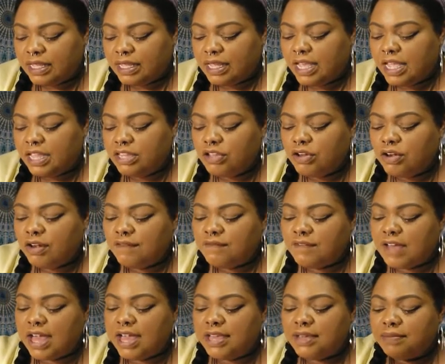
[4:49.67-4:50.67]
In your
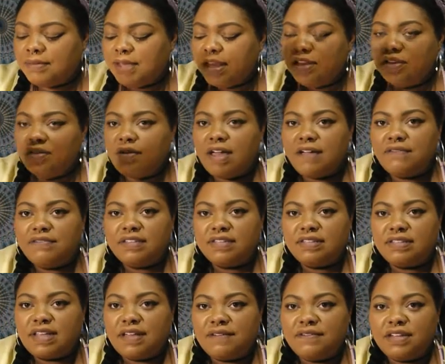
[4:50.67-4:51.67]
environment, you have the
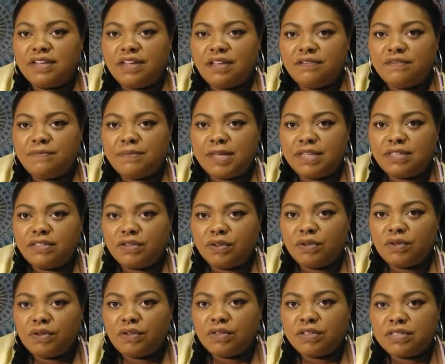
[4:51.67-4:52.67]
Seven of
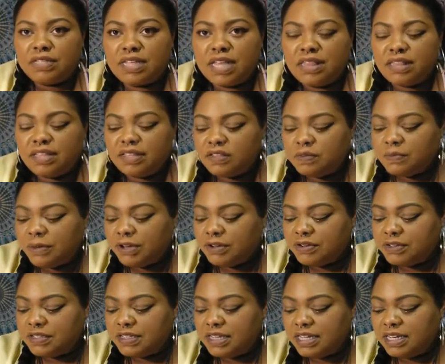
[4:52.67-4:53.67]
Pentacles, and this
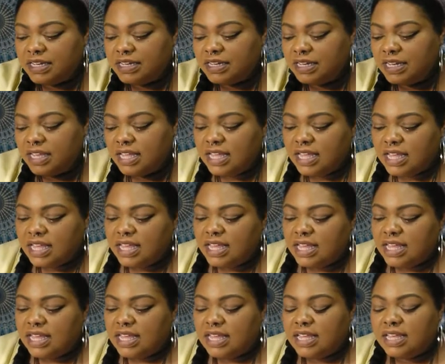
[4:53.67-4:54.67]
person
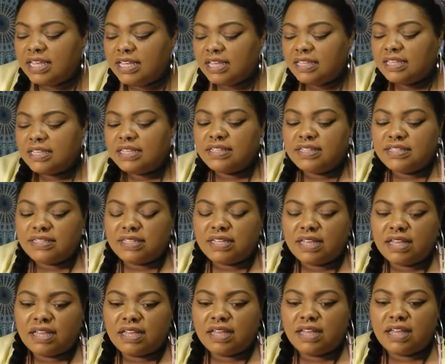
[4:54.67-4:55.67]
is,
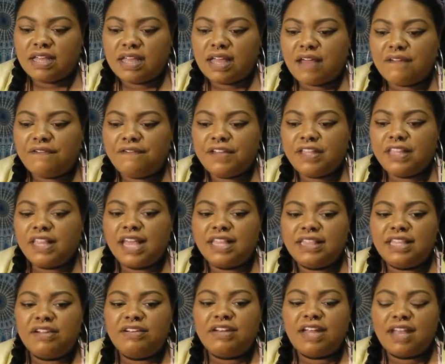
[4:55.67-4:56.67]
I feel
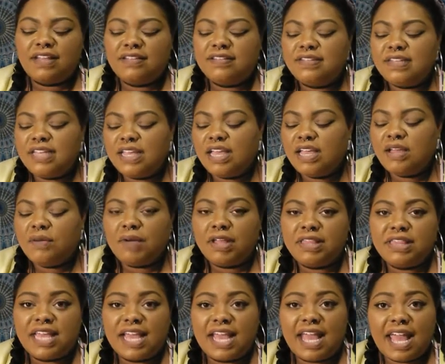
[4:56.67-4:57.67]
like they're not seeing
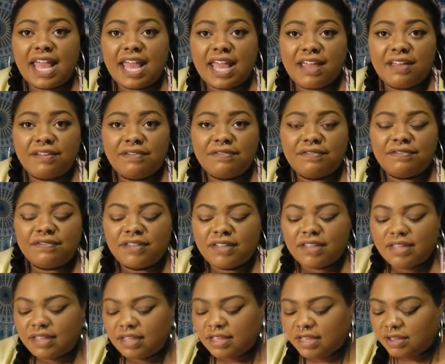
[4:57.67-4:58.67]
what they have
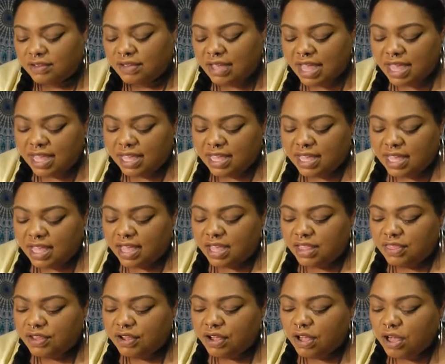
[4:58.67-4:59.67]
okay
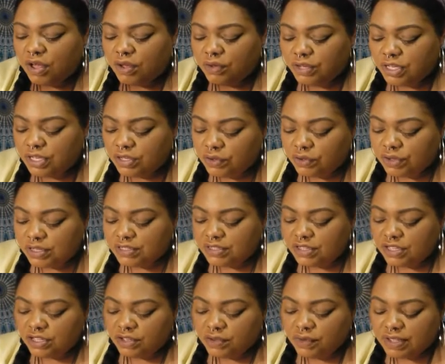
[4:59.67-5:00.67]
they're holding on
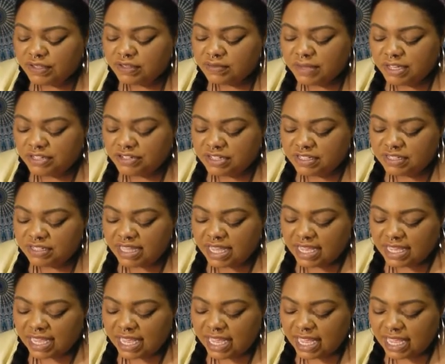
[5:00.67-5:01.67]
to you as much as
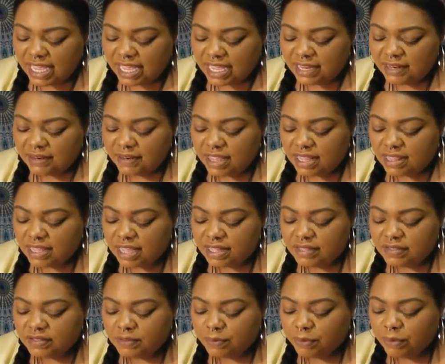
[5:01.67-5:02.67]
they can and
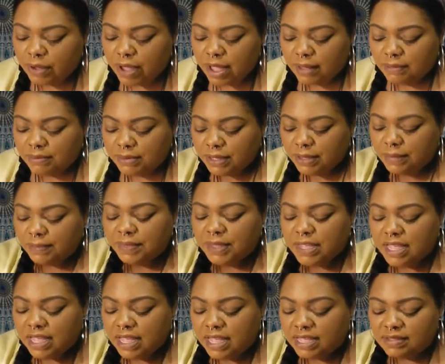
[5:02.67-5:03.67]
that's the problem
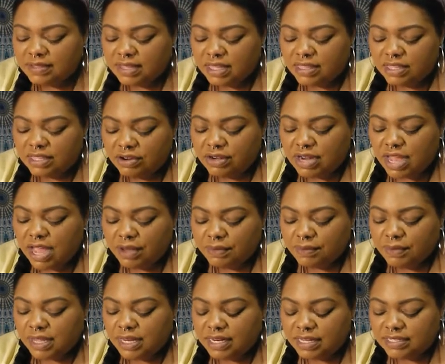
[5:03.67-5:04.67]
is that
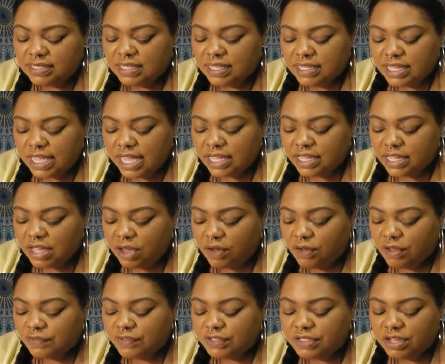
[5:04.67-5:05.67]
not ready to let
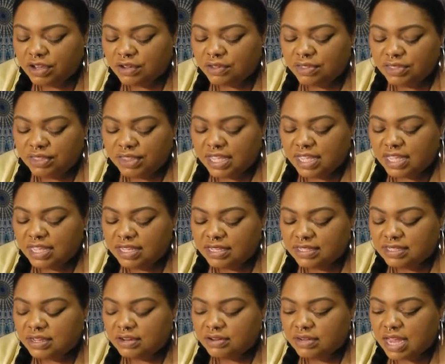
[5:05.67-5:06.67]
go of certain
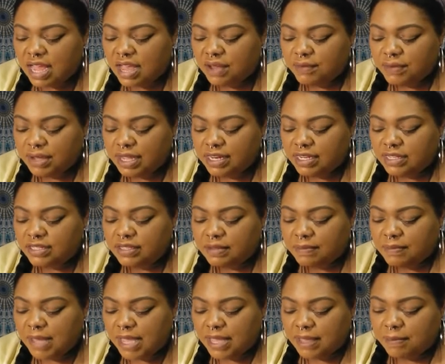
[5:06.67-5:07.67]
things they're not ready to
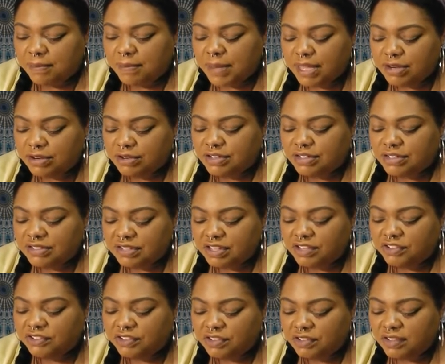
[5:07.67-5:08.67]
make better
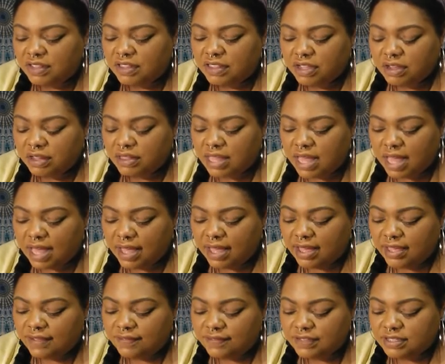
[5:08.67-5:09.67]
decisions in their
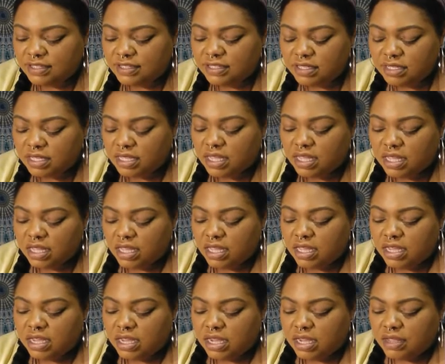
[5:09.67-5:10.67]
lives
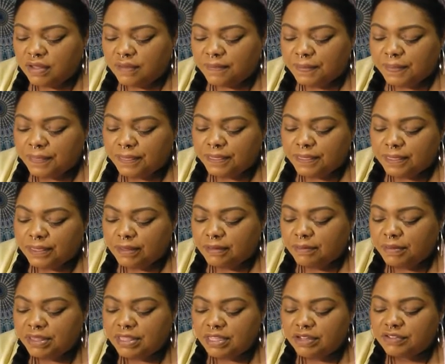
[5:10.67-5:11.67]

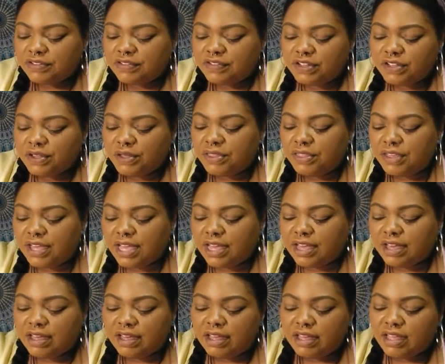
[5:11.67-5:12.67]
but they're still
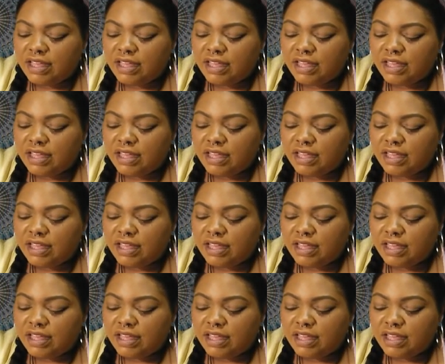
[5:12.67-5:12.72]
there